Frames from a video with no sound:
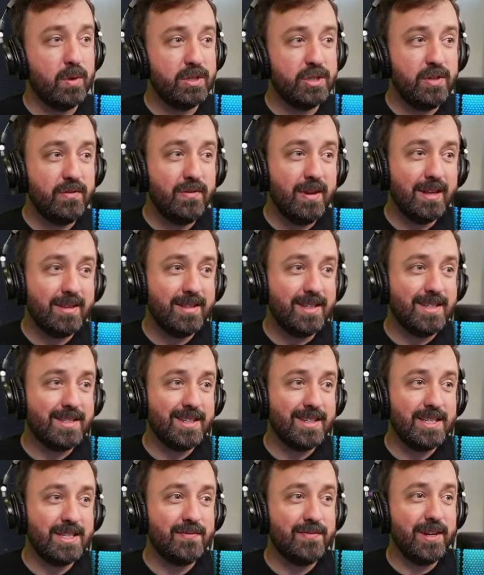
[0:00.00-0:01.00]
once you've got these
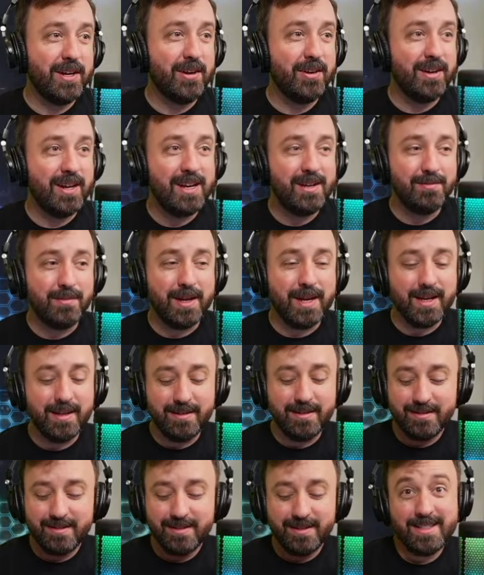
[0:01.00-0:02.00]
things figured out,
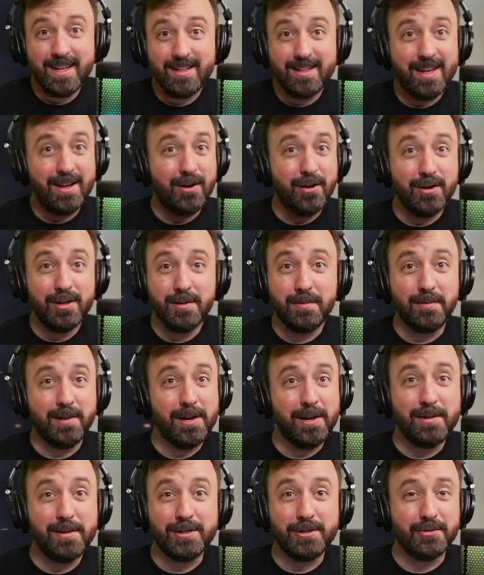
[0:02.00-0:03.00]
man, it's not that hard to
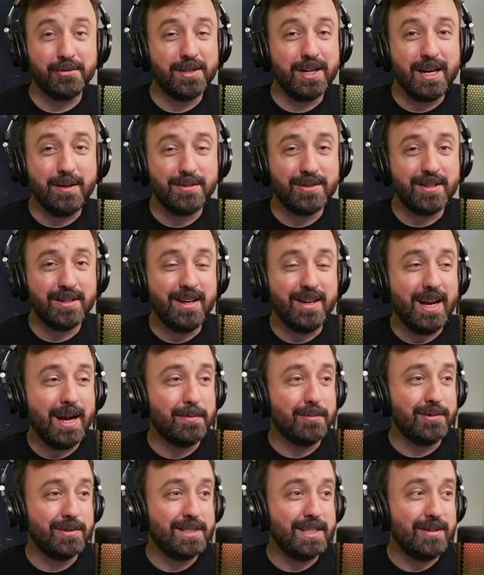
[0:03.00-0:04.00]
play retro games on an
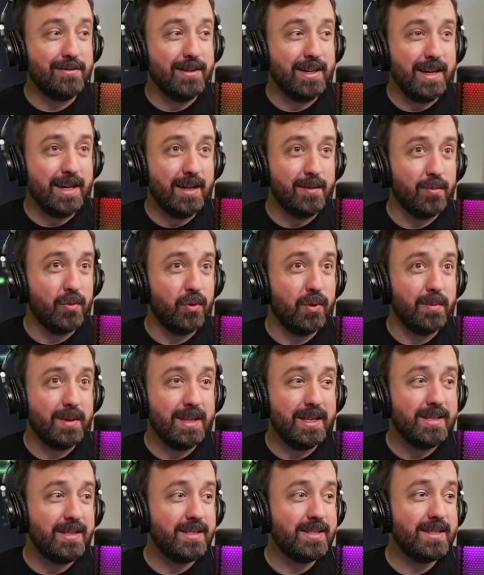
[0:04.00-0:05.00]
Apple TV anymore. I
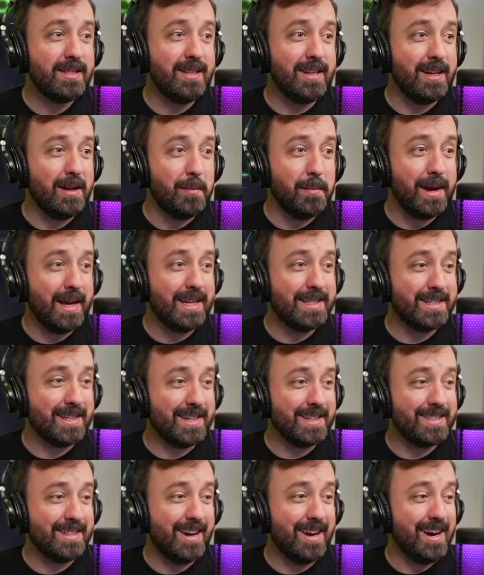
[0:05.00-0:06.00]
mean, this is an
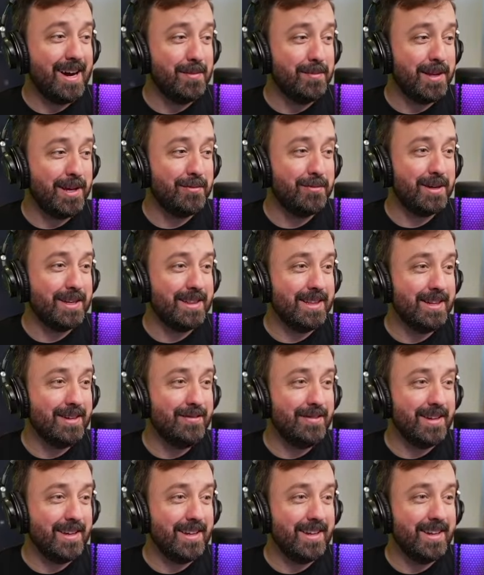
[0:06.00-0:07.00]
amazing time that we
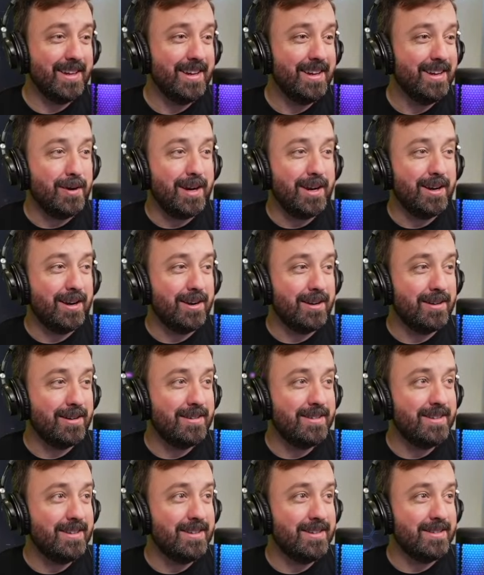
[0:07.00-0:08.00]
live in
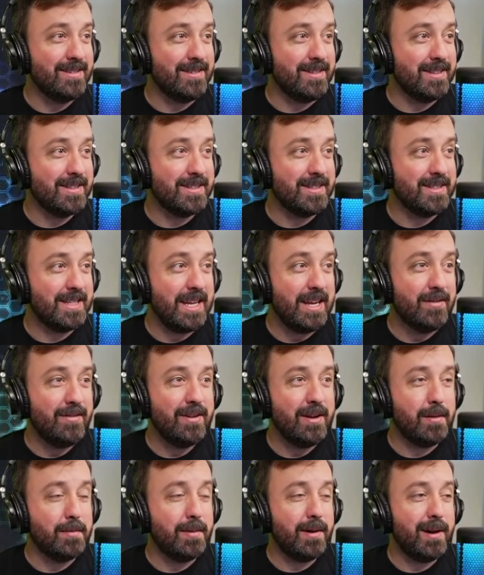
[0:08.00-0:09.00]
where this is
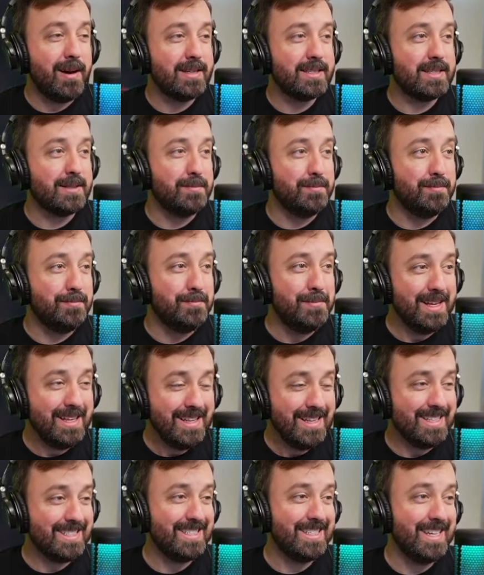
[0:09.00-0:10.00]
even a
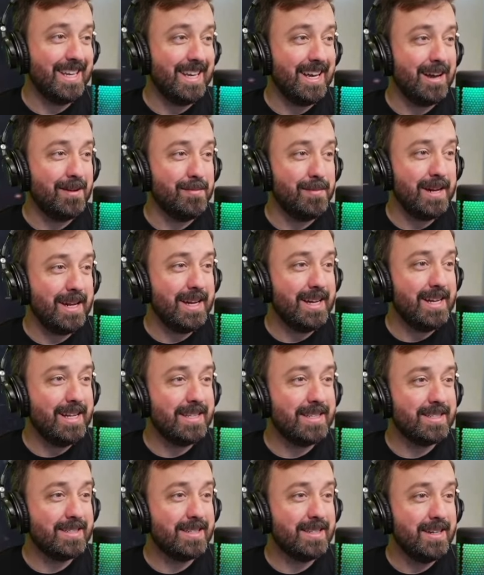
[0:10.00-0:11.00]
possibility. I mean, it
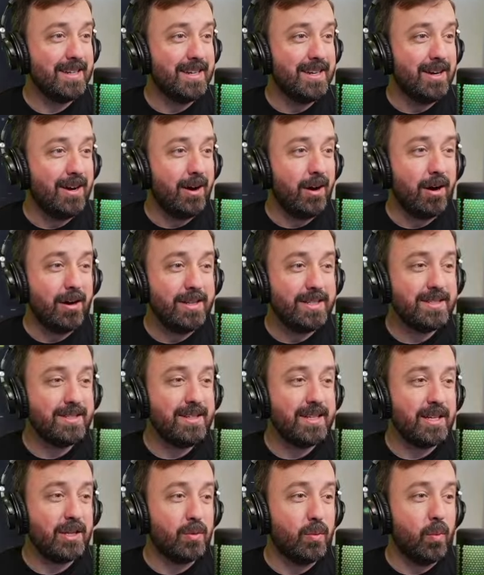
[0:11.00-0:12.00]
is
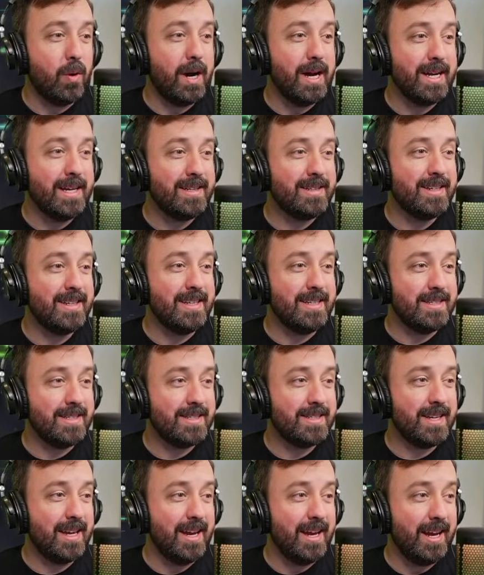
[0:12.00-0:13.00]
honestly quite
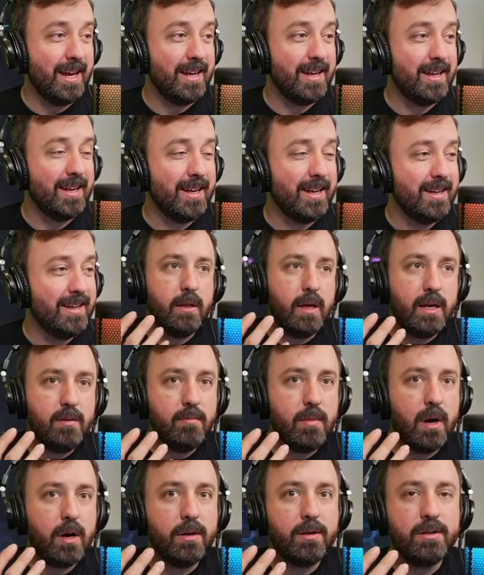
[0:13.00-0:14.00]
insane. A lot
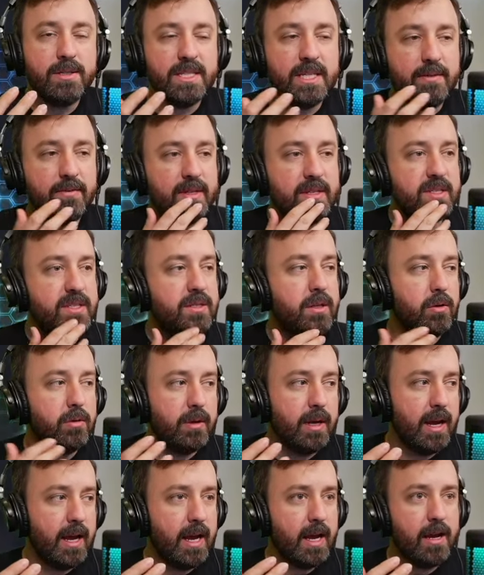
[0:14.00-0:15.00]
of modern TVs
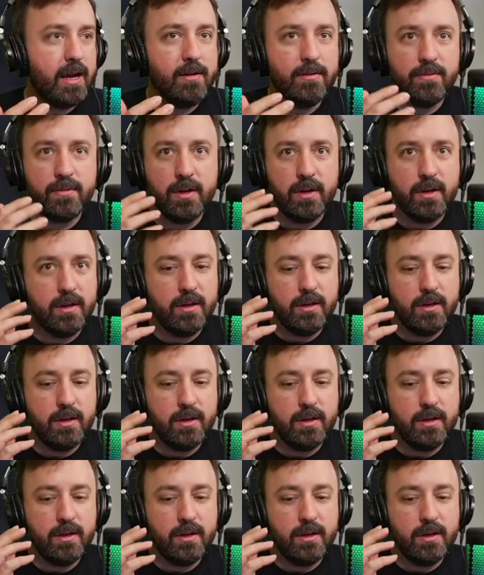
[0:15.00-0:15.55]
don't have